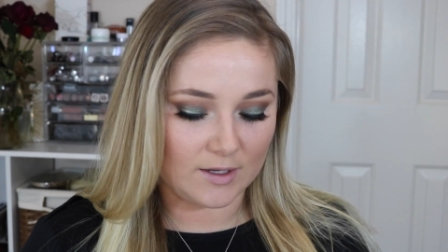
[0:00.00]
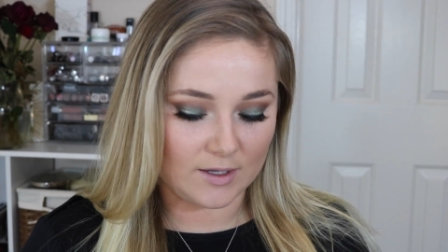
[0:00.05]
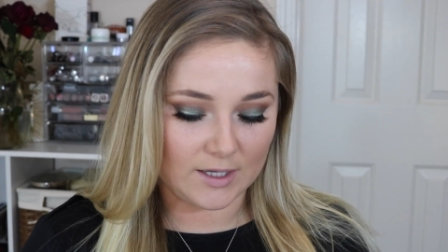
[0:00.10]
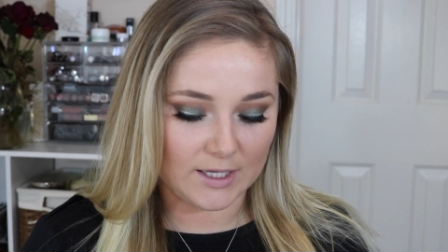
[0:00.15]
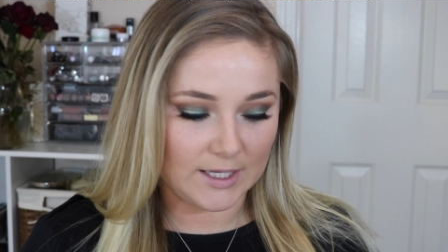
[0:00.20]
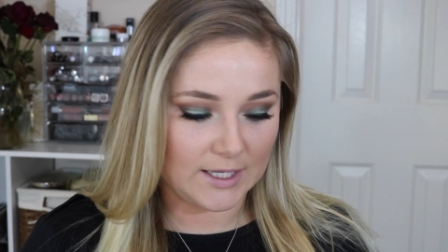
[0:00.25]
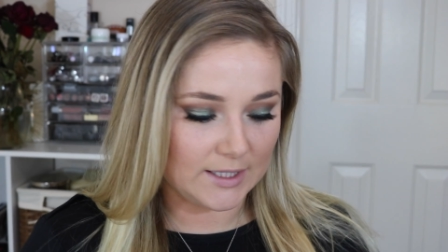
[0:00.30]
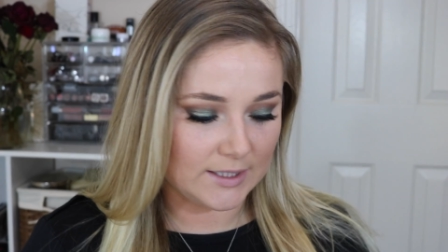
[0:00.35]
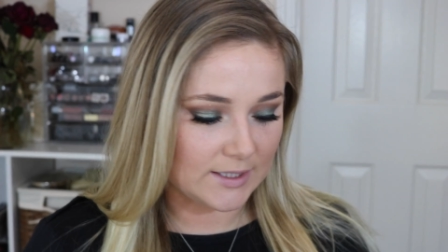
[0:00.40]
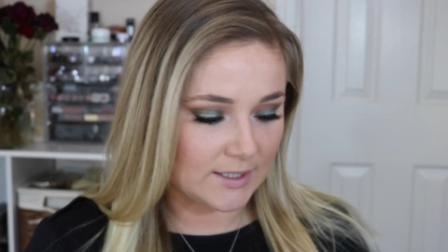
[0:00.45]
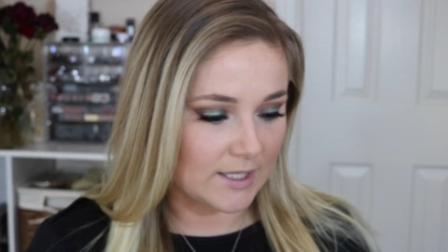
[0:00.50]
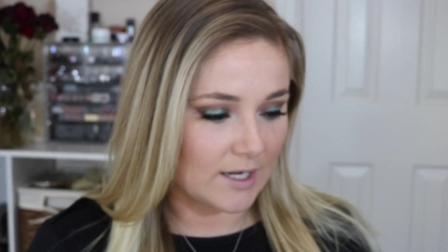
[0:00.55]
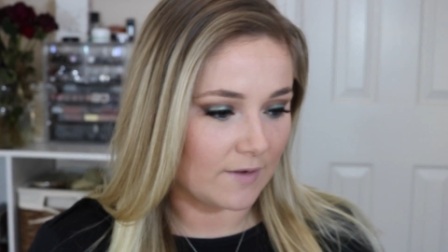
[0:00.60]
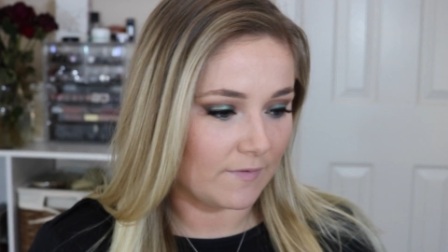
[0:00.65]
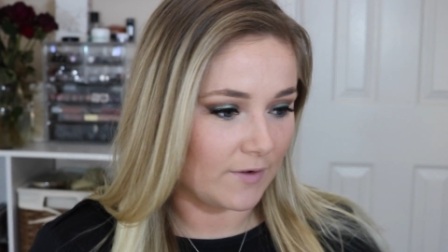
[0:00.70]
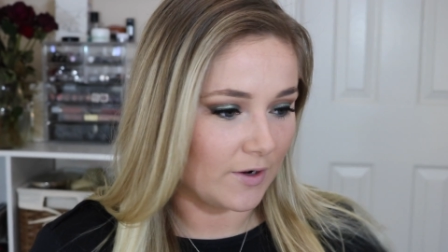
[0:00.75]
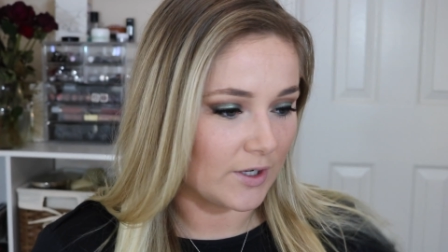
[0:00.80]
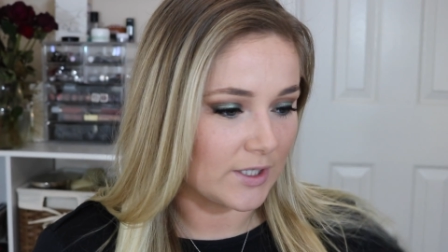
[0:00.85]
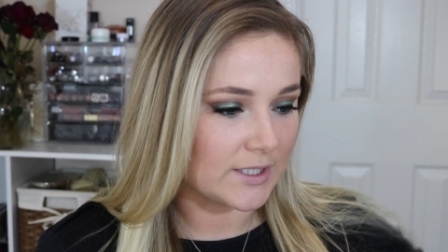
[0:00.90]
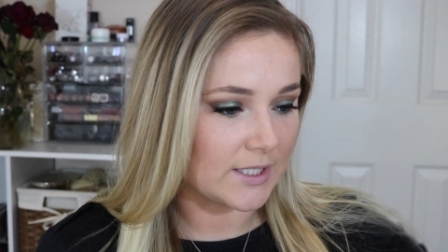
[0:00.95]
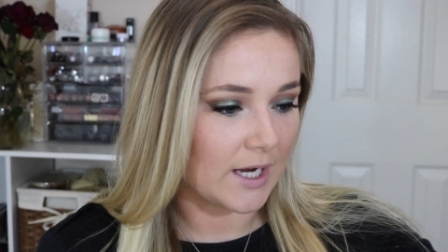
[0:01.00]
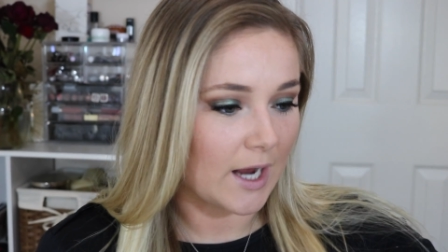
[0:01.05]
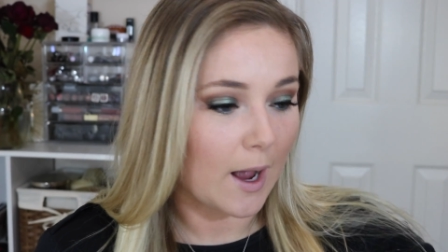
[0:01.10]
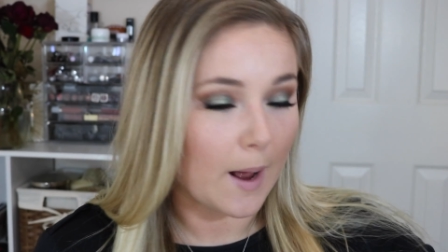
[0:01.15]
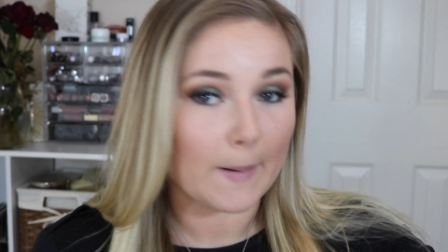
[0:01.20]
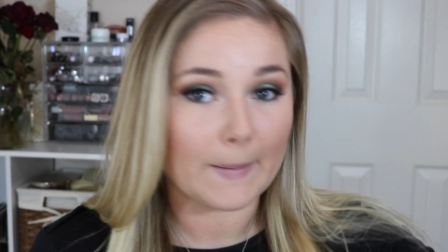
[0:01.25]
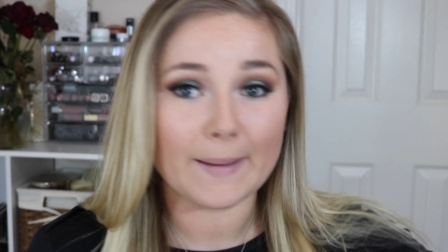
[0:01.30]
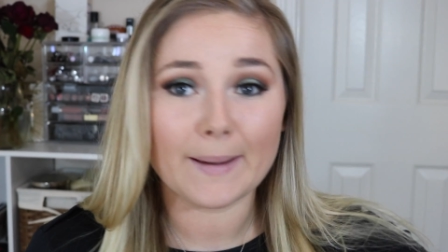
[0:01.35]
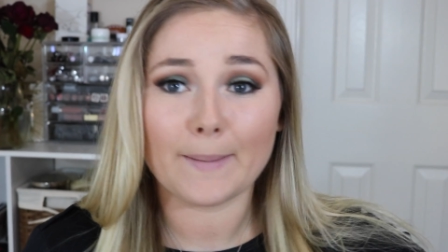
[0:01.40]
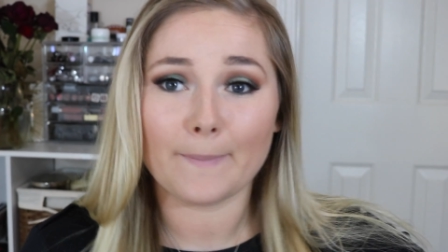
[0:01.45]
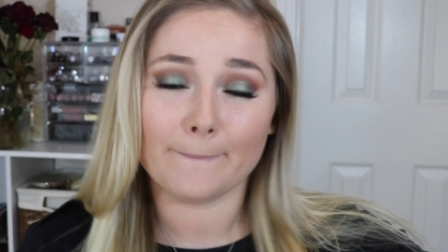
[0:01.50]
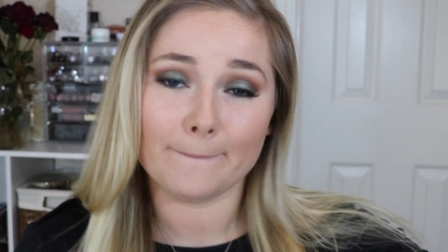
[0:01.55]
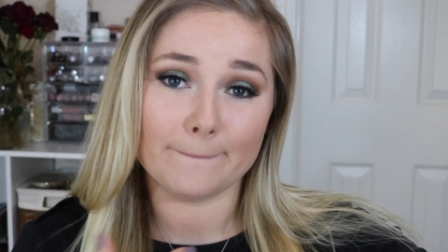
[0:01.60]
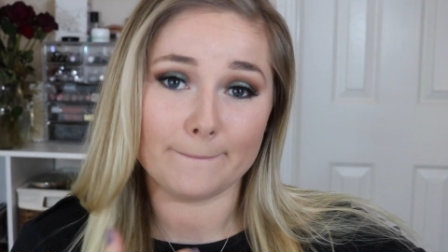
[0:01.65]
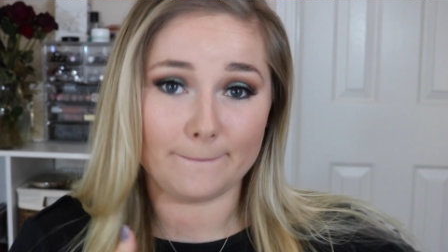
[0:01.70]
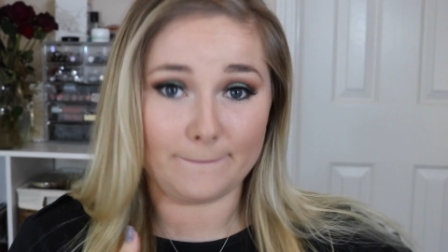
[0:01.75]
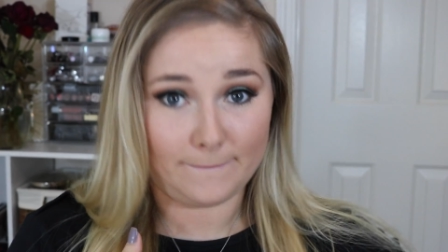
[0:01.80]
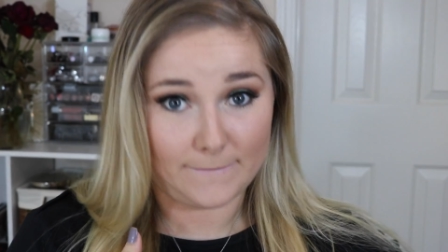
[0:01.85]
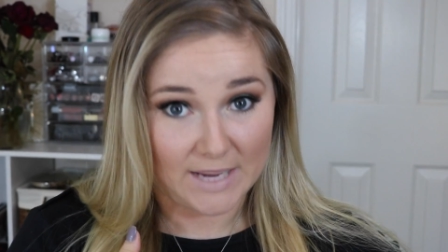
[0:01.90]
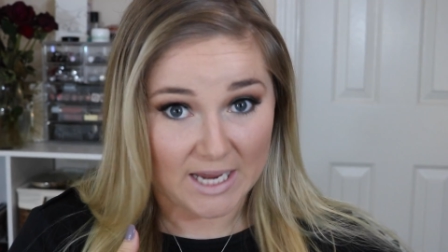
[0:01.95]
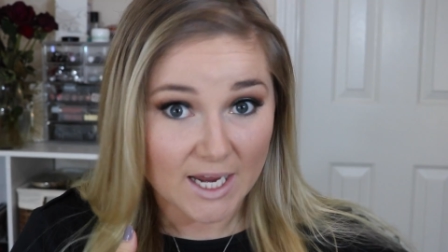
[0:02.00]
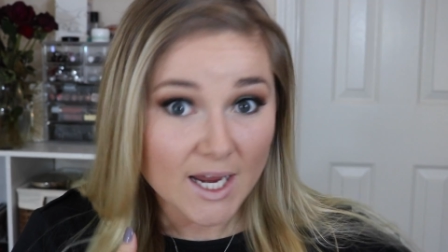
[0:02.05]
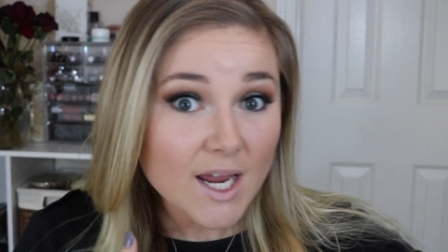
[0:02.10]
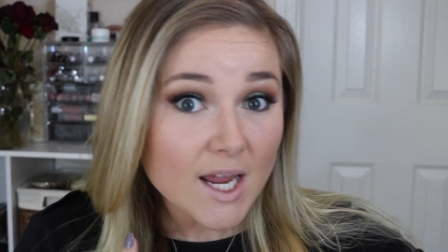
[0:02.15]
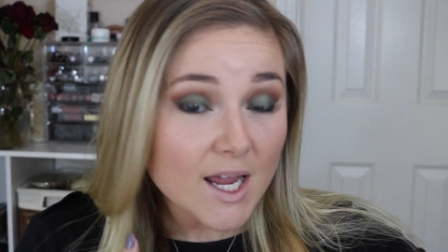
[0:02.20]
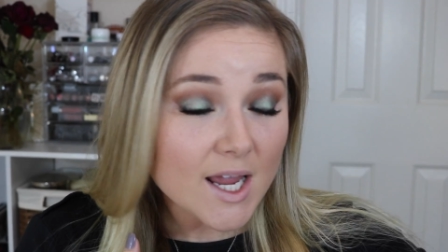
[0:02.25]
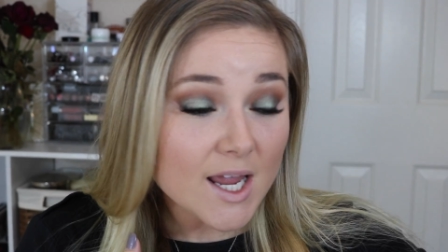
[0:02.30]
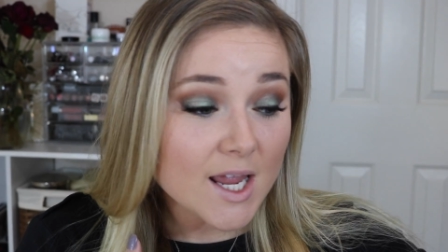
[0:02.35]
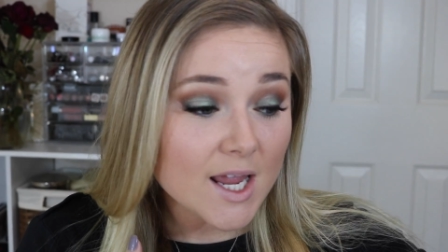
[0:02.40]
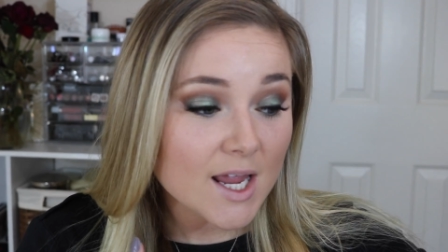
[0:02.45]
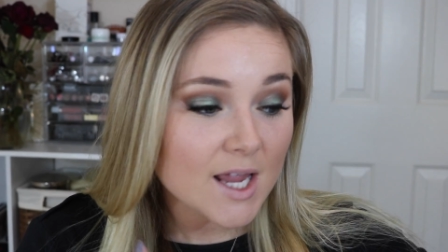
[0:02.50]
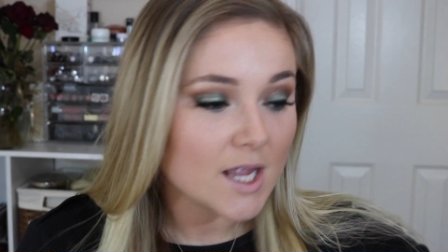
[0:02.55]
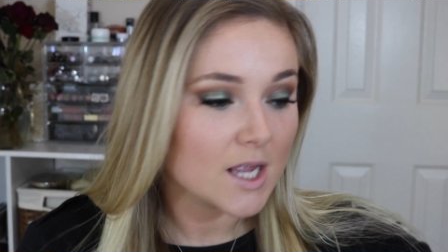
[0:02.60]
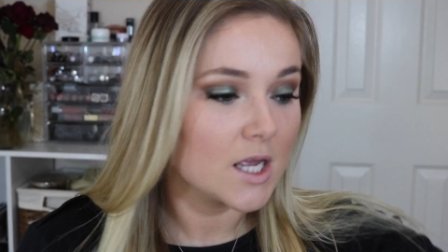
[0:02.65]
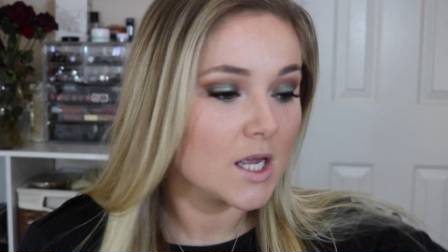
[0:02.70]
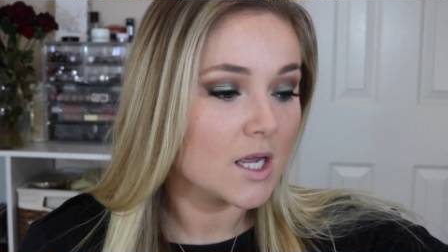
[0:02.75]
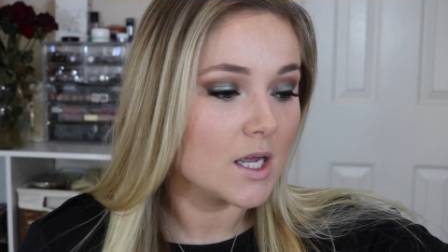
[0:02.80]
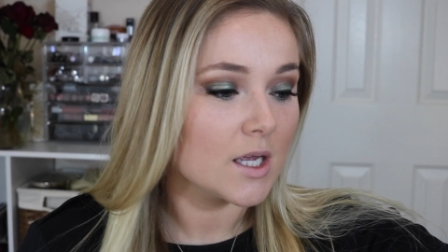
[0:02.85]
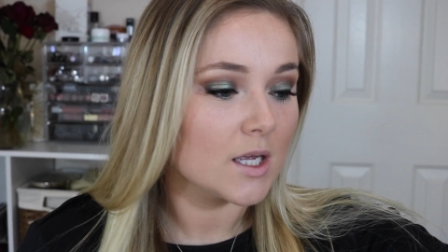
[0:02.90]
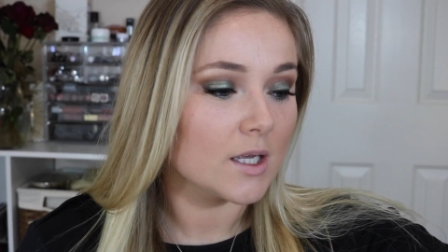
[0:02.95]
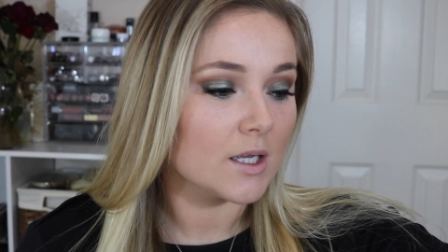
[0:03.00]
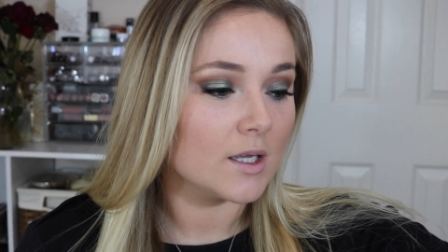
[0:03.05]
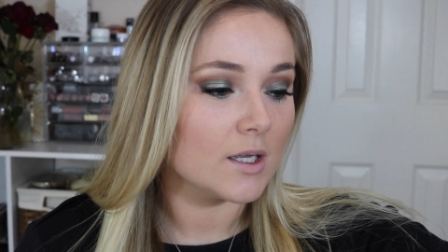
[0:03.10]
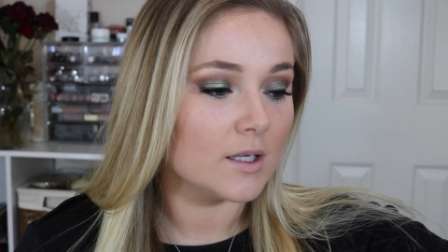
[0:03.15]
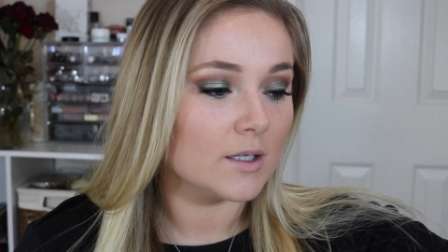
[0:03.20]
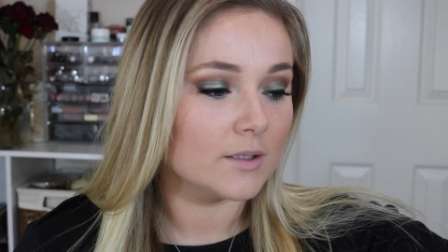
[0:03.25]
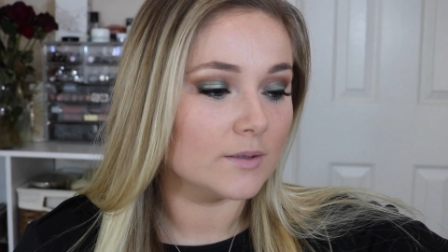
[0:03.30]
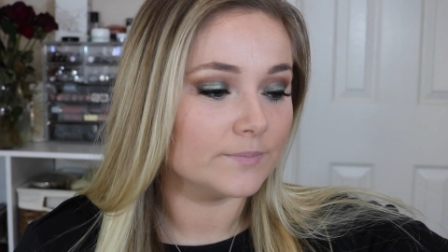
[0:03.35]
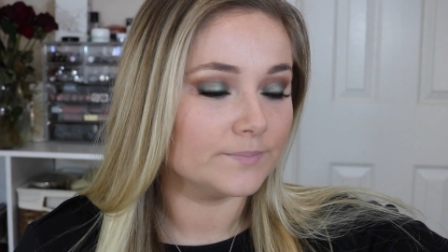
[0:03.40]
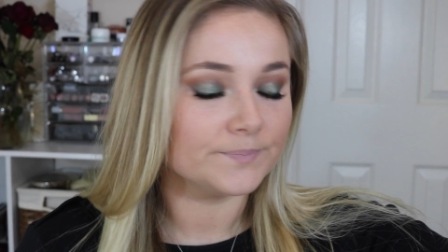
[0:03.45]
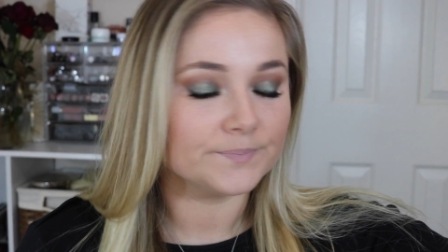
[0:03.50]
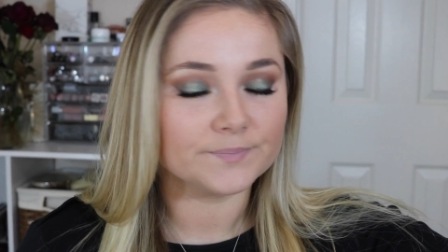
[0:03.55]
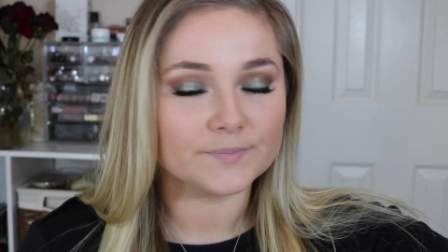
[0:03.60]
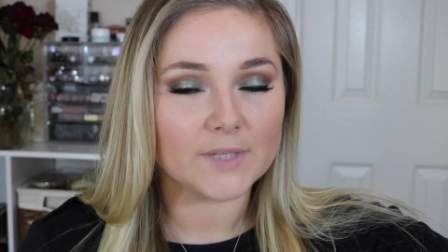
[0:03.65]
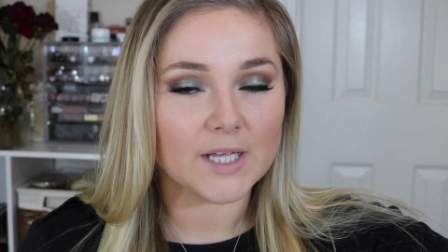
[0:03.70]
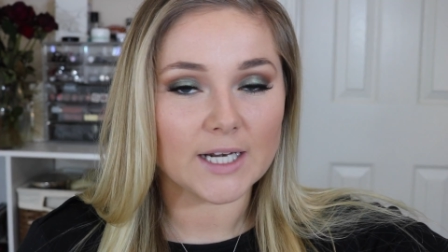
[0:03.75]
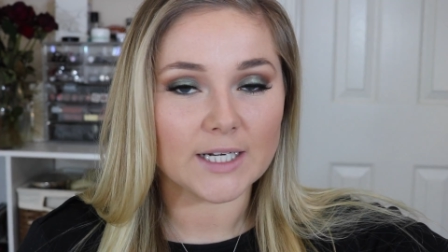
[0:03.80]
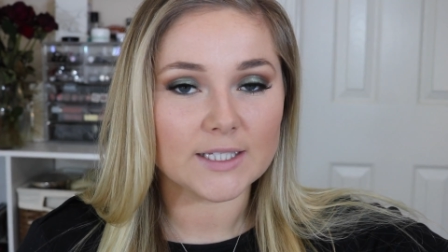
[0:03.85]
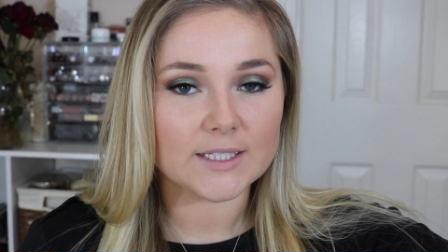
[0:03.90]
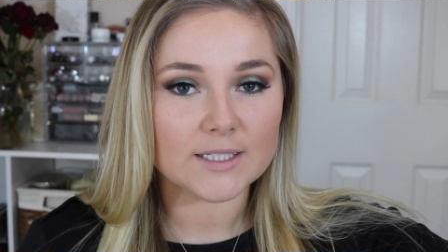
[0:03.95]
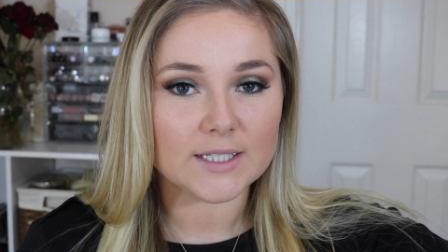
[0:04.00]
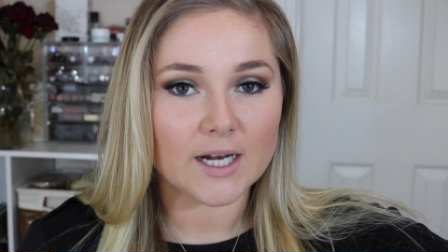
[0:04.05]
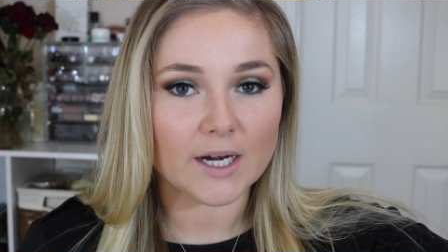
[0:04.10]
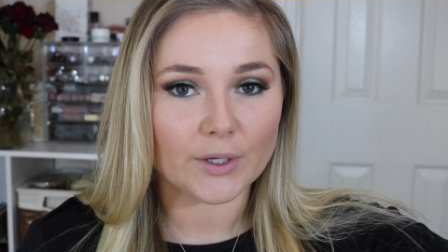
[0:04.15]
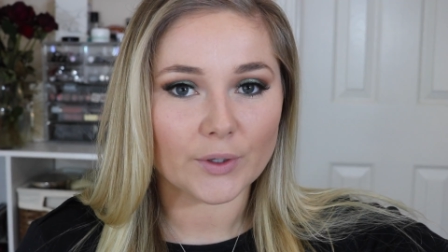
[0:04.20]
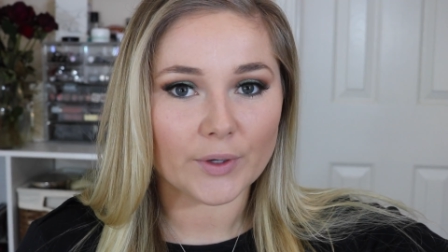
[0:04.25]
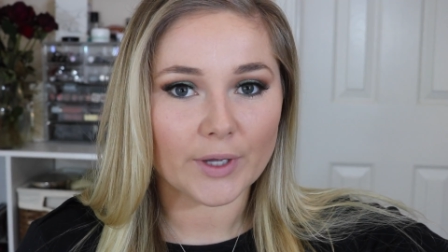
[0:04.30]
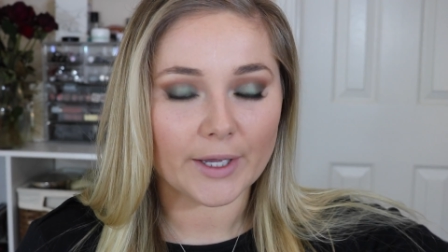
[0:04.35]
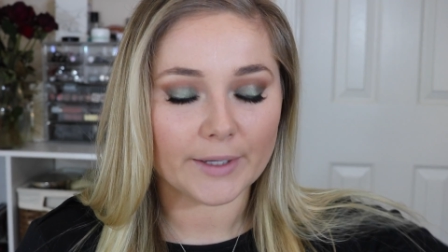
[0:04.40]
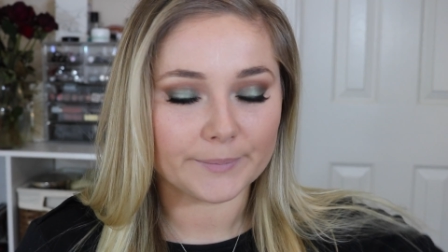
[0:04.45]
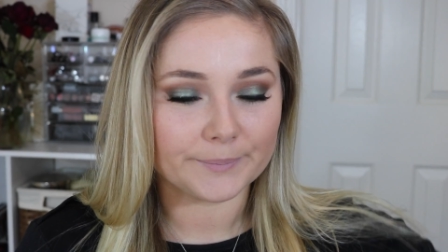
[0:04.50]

instead of focusing on me. And it's not okay.